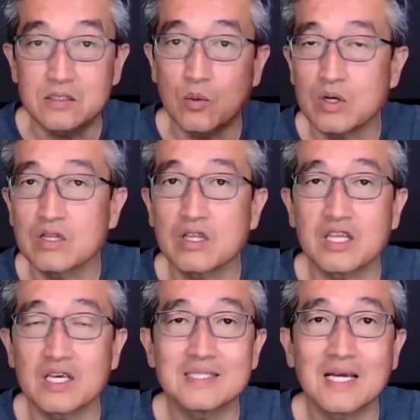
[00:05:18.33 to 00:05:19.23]
so one of the
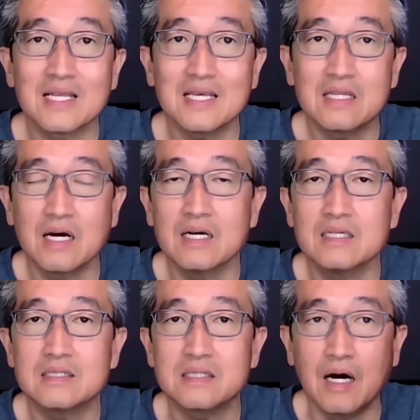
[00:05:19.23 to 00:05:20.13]
things that he
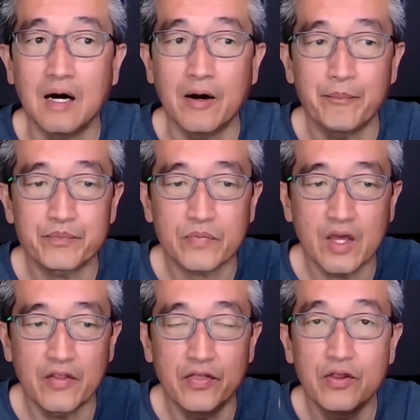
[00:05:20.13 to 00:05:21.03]
does
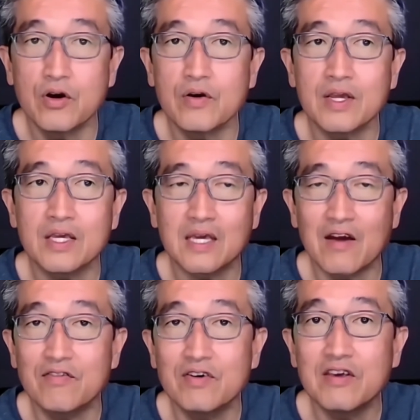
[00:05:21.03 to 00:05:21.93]
during
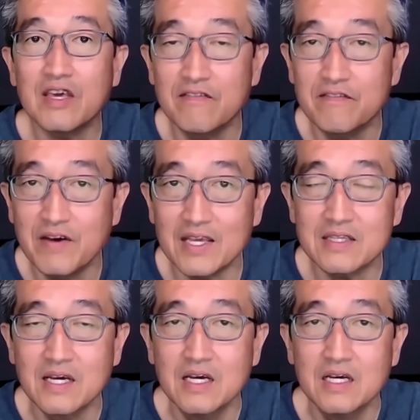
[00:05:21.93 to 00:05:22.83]
every
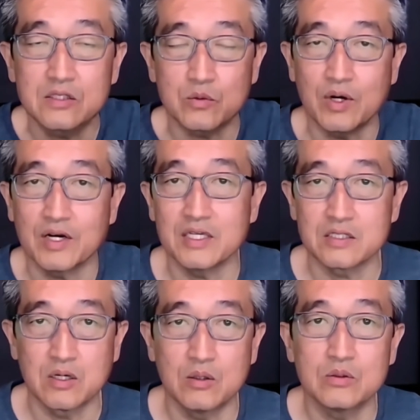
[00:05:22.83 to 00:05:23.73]
event where he
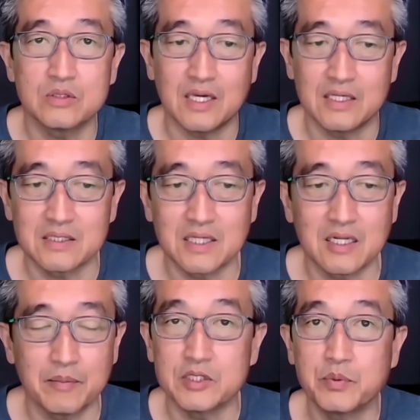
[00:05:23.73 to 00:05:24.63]
goes and
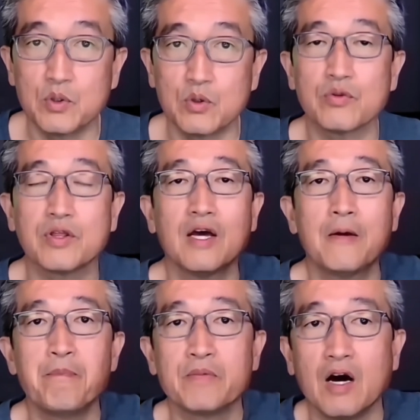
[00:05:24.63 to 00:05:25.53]
set up his booth,
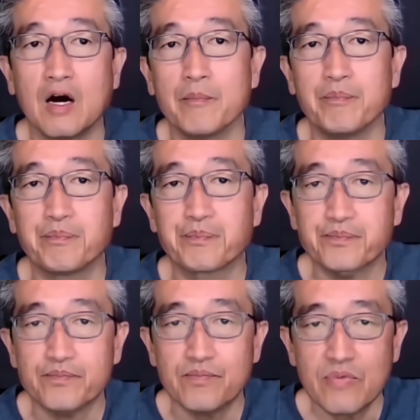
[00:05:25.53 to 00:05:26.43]
um,
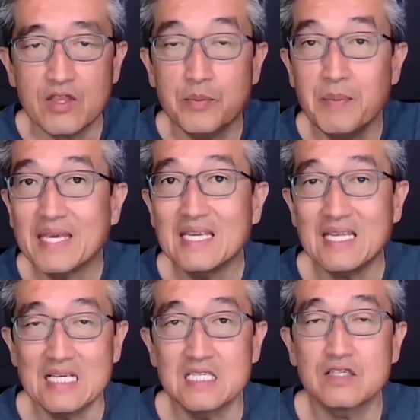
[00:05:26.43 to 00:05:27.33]
to make it
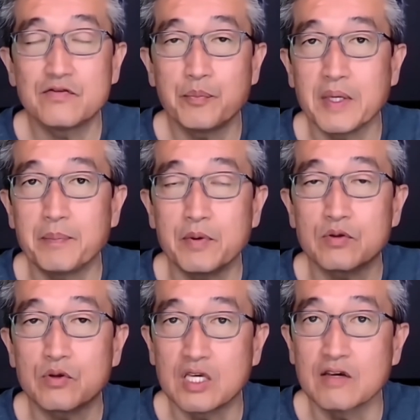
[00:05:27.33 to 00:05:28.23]
easy for people
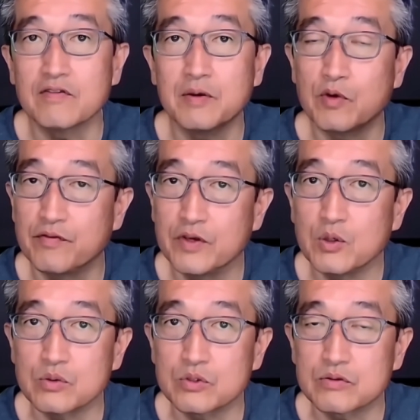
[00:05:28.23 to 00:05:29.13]
to give him
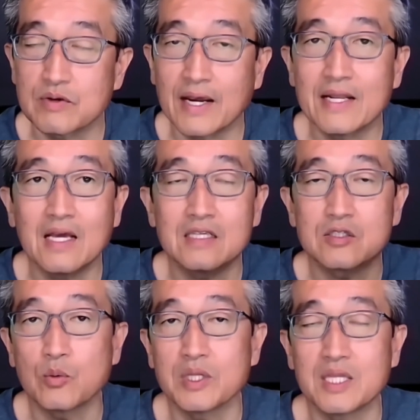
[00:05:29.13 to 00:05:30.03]
reviews, right? And
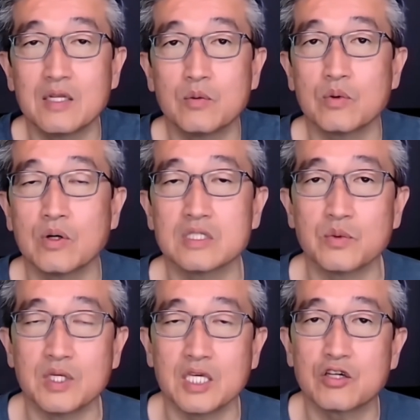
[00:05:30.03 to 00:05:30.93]
so we did was
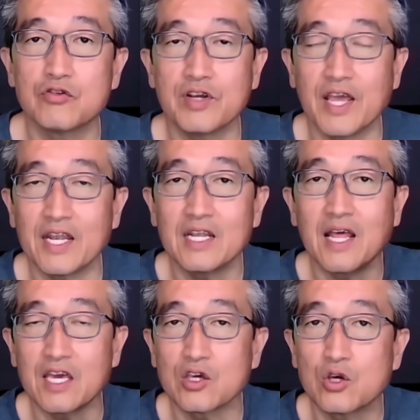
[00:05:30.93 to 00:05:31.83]
we created a